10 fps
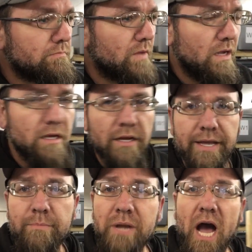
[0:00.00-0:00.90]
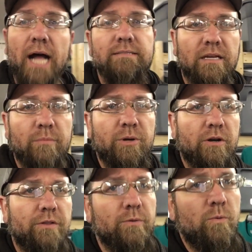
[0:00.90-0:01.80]
I am not going to put it
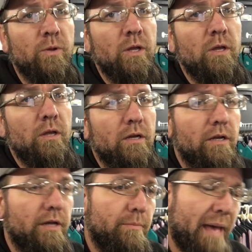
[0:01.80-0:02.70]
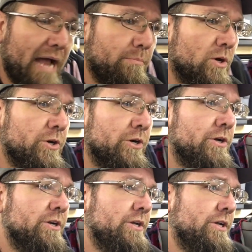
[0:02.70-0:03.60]
on the uh, back burner
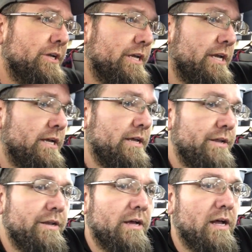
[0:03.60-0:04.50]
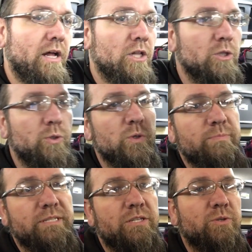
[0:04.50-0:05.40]
and uh, lose
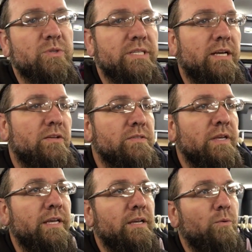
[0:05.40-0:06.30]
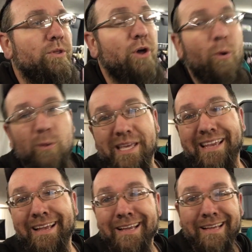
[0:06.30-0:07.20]
potential sales with
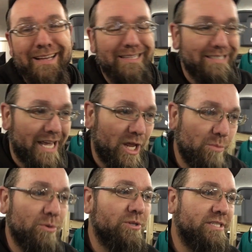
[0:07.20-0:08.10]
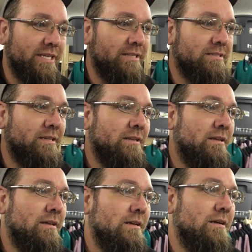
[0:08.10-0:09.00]
only 10%
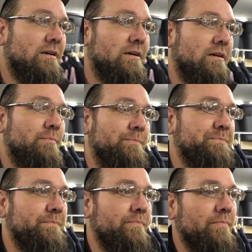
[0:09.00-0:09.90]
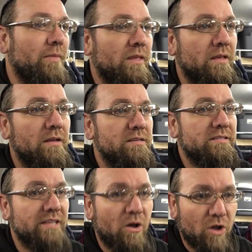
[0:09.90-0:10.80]
um,
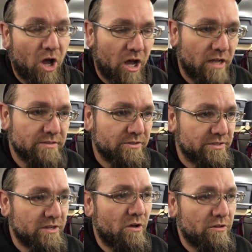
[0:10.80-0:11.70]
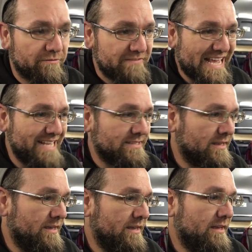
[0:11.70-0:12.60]
sell cost or seller fees.
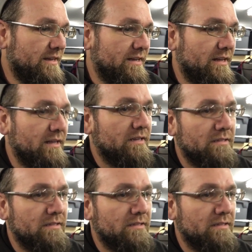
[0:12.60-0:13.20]
Uh,